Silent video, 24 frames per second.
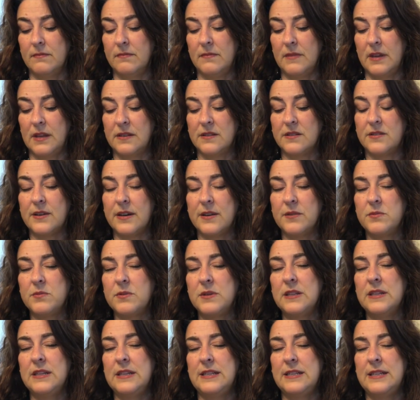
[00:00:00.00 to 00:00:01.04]
So I'd
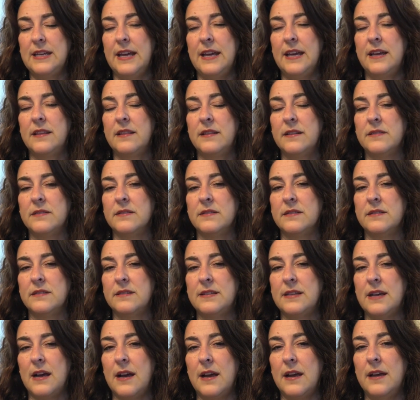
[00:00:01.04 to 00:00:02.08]
really take the
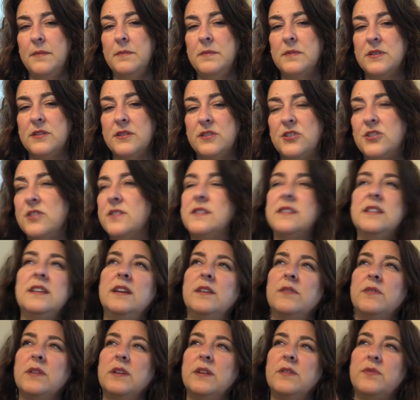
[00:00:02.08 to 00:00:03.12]
time to just,
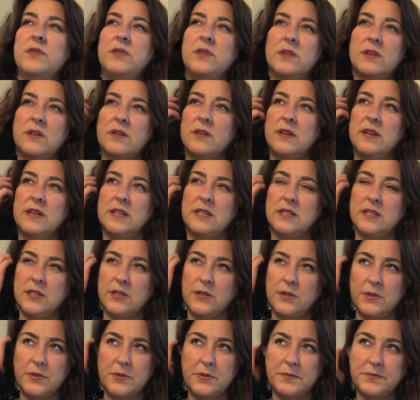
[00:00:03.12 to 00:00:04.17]
even if you're going
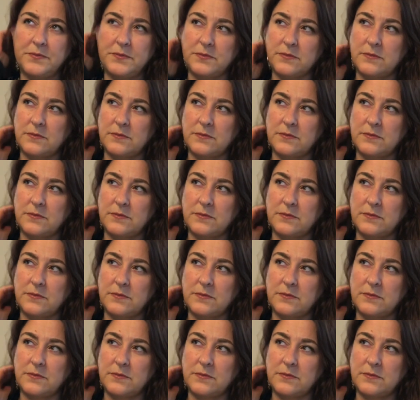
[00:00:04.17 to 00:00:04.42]
to